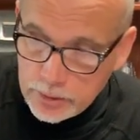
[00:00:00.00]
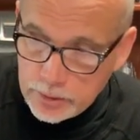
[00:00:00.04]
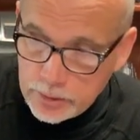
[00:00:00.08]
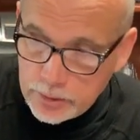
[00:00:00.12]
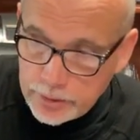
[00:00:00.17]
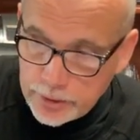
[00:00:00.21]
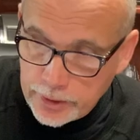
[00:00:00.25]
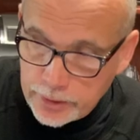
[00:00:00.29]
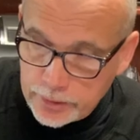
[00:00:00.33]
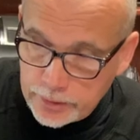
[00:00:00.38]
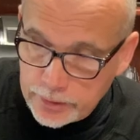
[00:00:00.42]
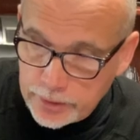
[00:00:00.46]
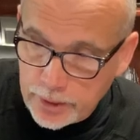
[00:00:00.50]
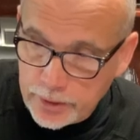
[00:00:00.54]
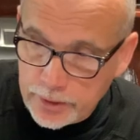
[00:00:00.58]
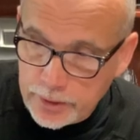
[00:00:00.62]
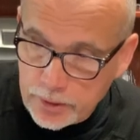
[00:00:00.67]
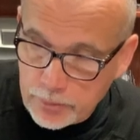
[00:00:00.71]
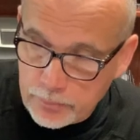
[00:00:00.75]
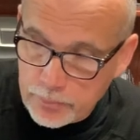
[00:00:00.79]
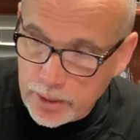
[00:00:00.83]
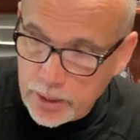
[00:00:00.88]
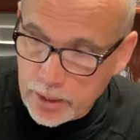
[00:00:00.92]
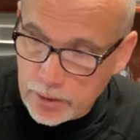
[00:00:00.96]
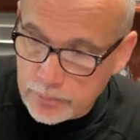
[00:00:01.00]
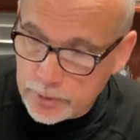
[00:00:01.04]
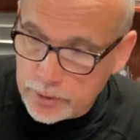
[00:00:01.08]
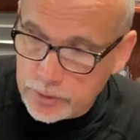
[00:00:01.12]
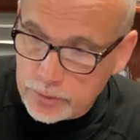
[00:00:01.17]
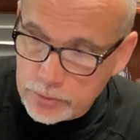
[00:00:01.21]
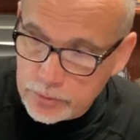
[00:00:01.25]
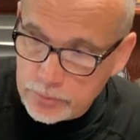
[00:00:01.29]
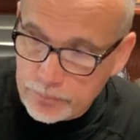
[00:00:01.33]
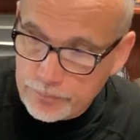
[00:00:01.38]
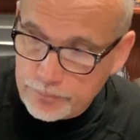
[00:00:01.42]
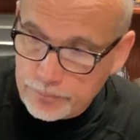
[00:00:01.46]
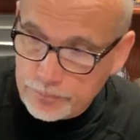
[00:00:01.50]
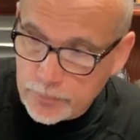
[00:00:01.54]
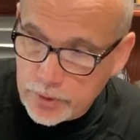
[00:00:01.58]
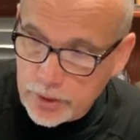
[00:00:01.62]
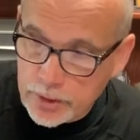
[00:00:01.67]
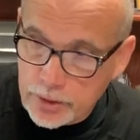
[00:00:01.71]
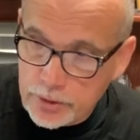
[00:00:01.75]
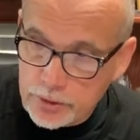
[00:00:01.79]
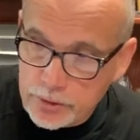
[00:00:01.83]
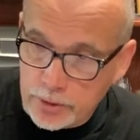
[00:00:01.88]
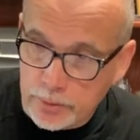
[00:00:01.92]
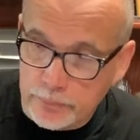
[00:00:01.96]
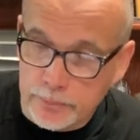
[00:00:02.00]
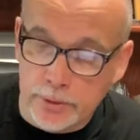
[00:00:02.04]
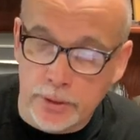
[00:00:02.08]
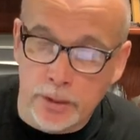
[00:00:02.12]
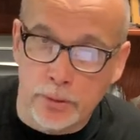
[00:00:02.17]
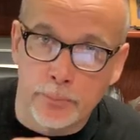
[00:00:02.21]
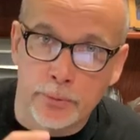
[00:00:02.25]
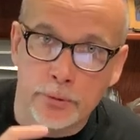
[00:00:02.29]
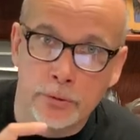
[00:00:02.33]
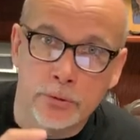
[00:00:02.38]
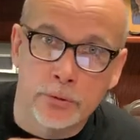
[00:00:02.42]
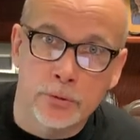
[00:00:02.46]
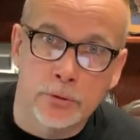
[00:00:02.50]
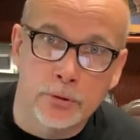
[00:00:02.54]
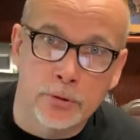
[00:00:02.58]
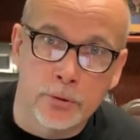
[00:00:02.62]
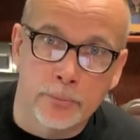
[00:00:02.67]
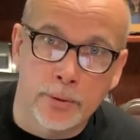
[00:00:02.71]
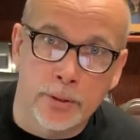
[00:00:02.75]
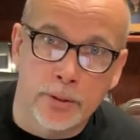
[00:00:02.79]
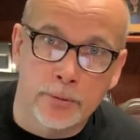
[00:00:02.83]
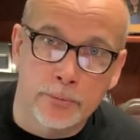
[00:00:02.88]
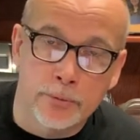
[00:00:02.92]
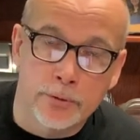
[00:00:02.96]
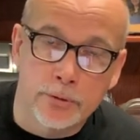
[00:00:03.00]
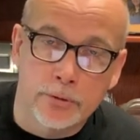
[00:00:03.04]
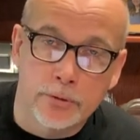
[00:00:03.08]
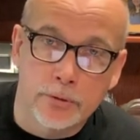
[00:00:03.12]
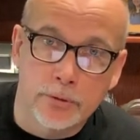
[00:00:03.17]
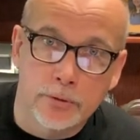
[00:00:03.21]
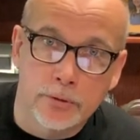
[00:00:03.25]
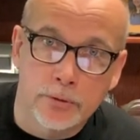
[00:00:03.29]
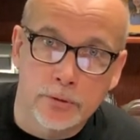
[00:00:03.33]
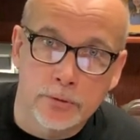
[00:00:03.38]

you take the Ten Commandments, and he summed it up in two commands.